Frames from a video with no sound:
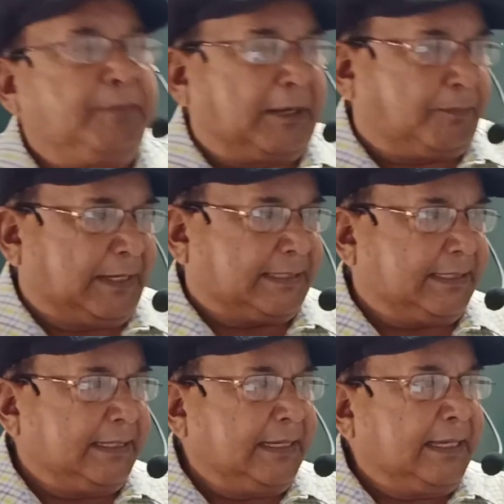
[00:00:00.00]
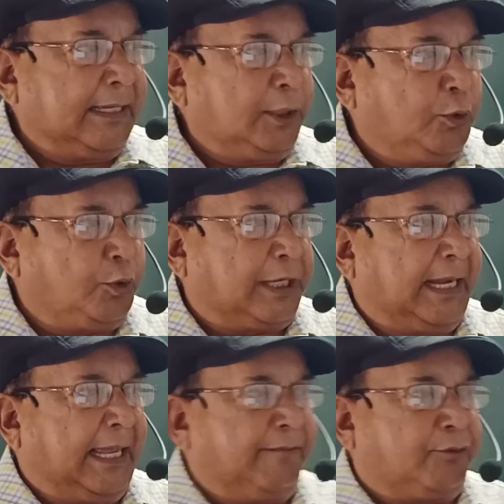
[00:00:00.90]
purpose. You shall
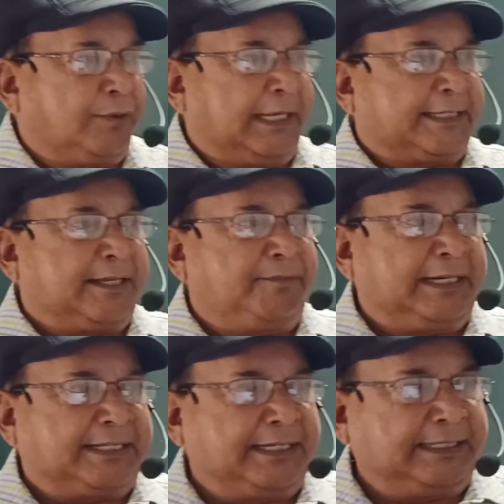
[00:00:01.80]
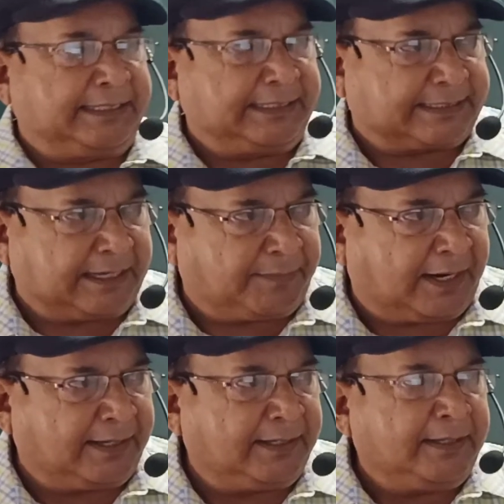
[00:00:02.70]
have to take some medicine, it is
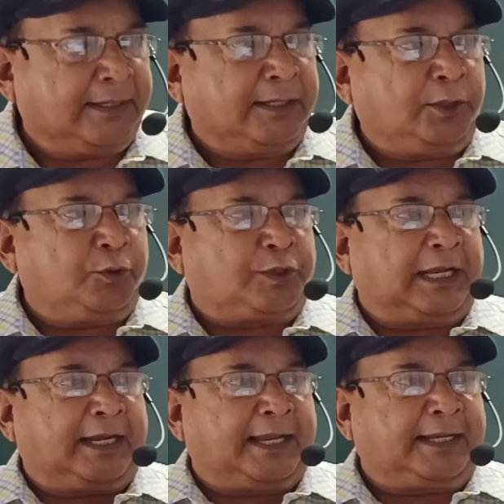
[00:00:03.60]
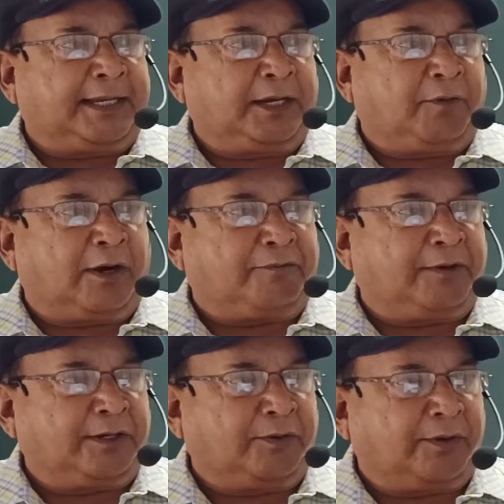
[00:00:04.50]
command. You shall get a reward
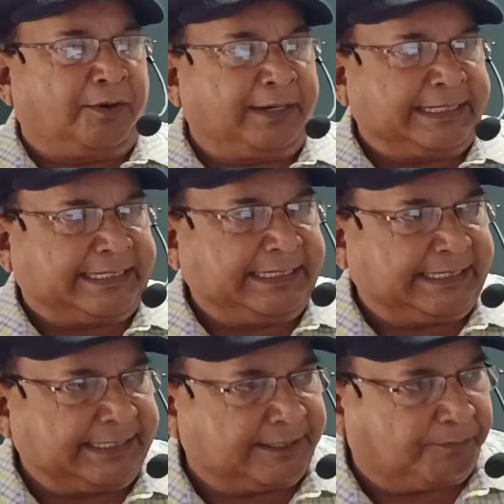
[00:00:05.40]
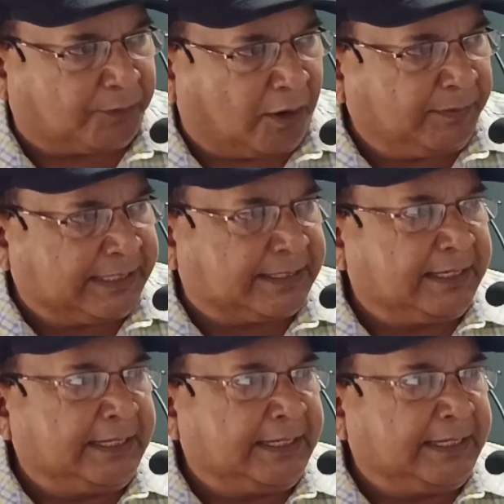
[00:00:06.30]
for your honesty, it is a promise.